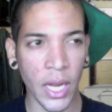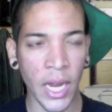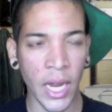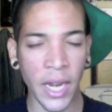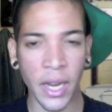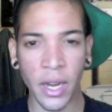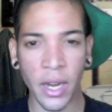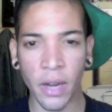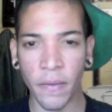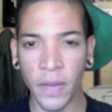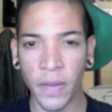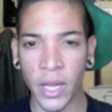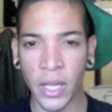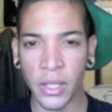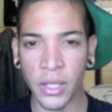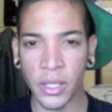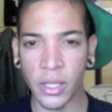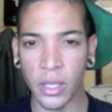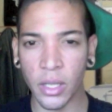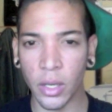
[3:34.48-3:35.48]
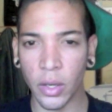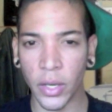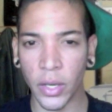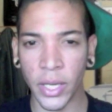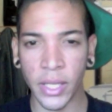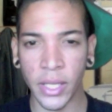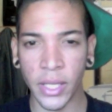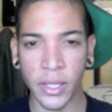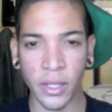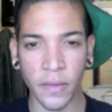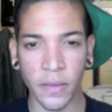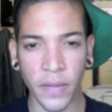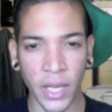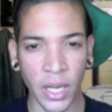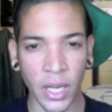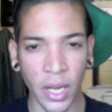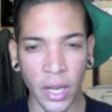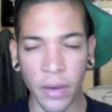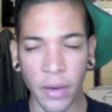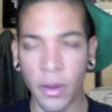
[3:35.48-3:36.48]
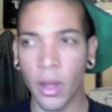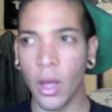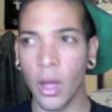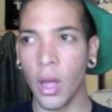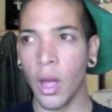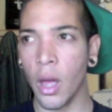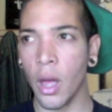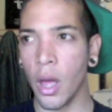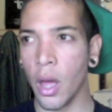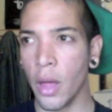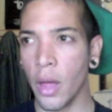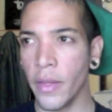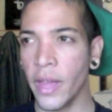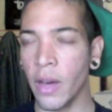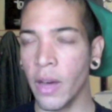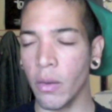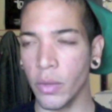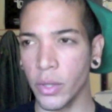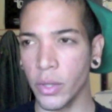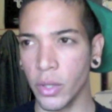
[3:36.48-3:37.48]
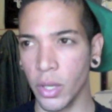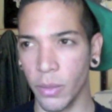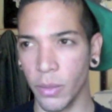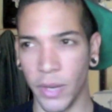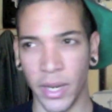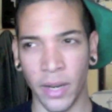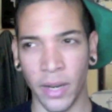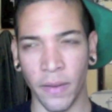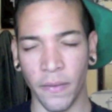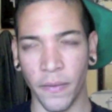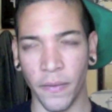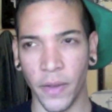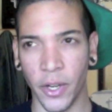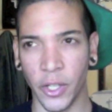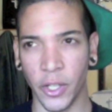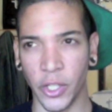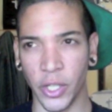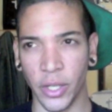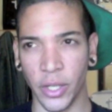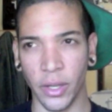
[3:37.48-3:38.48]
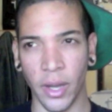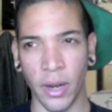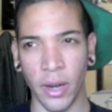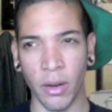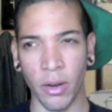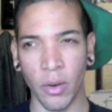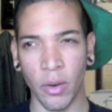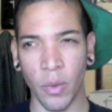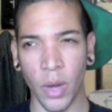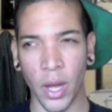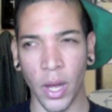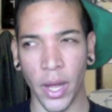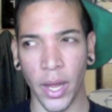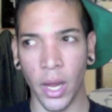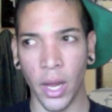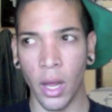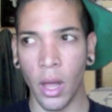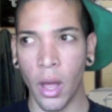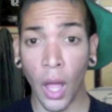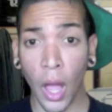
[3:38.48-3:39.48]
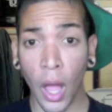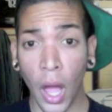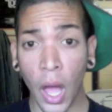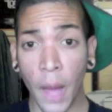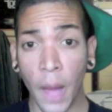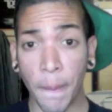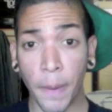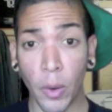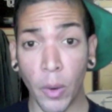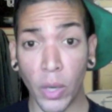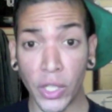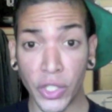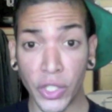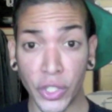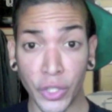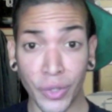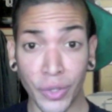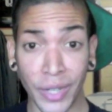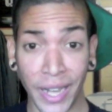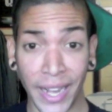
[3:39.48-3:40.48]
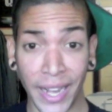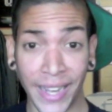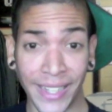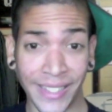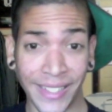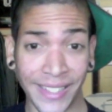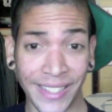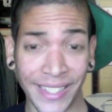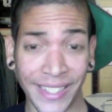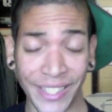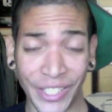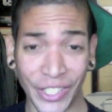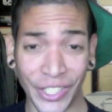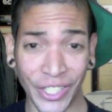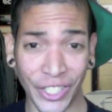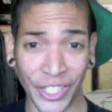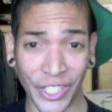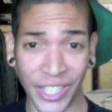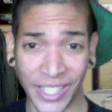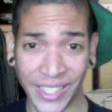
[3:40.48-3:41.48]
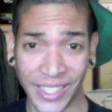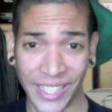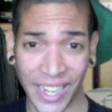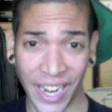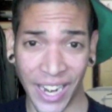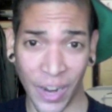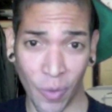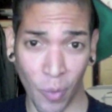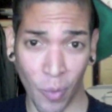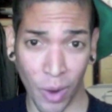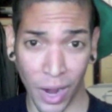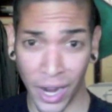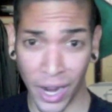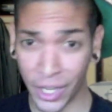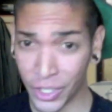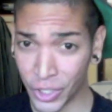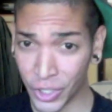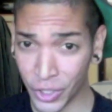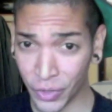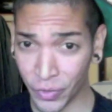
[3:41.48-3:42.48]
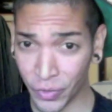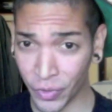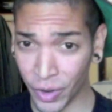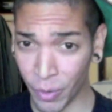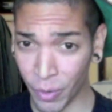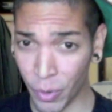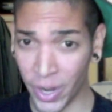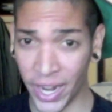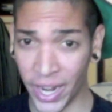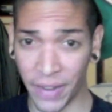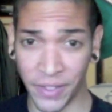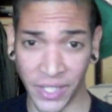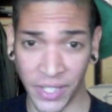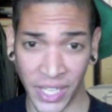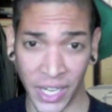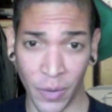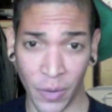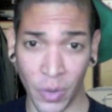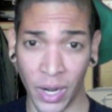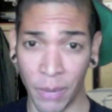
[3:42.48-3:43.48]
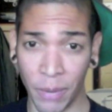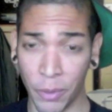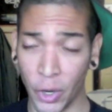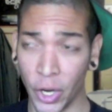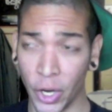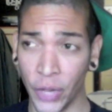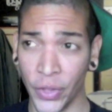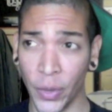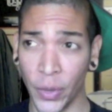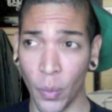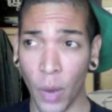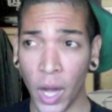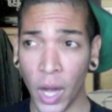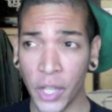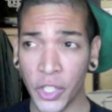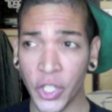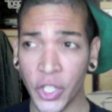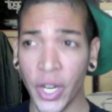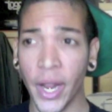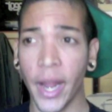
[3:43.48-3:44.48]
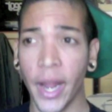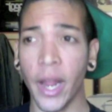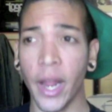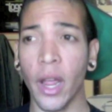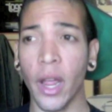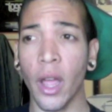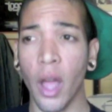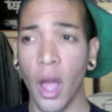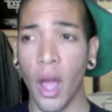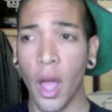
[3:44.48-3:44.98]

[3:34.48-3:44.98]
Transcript: Eden of East or East of Eden. That one was good, but I didn't finish it. I don't know why. But what do you guys suggest that I watch from what I've seen and what I'm currently watching?